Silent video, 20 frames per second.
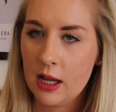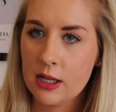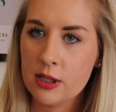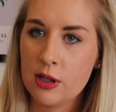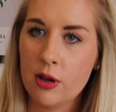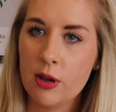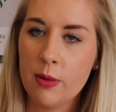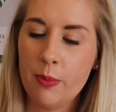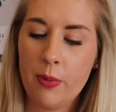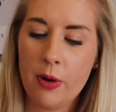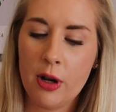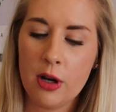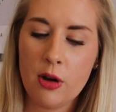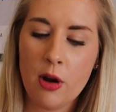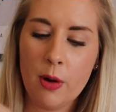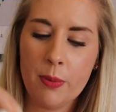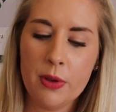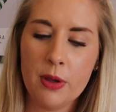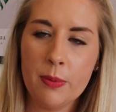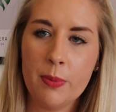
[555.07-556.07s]
So the pot, you
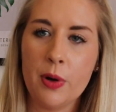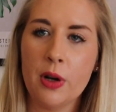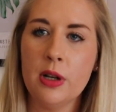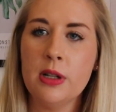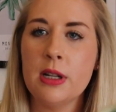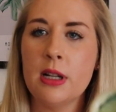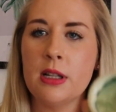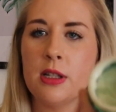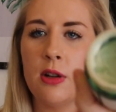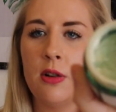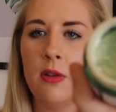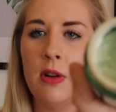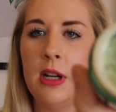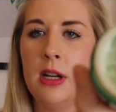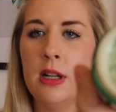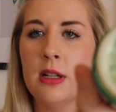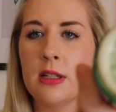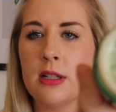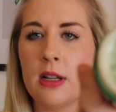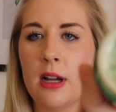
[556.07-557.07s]
open the pot, it's
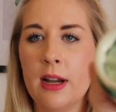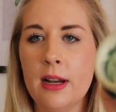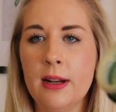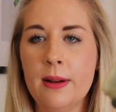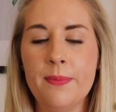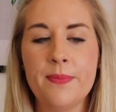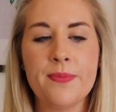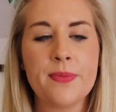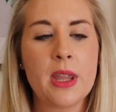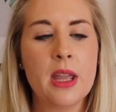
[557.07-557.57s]
green inside.